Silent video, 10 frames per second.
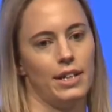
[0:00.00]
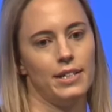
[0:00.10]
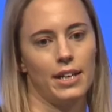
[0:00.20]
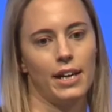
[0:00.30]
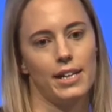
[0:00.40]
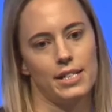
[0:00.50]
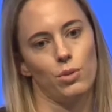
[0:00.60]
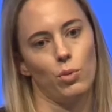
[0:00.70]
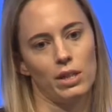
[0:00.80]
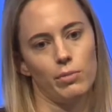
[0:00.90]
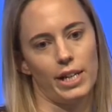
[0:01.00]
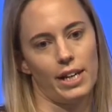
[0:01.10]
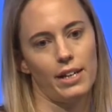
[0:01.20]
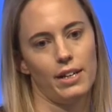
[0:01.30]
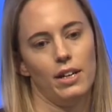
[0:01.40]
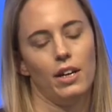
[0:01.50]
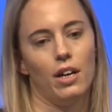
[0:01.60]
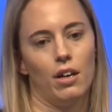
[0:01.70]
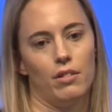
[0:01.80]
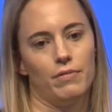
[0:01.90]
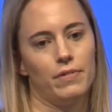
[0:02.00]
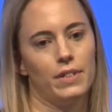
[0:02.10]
I think that's one way of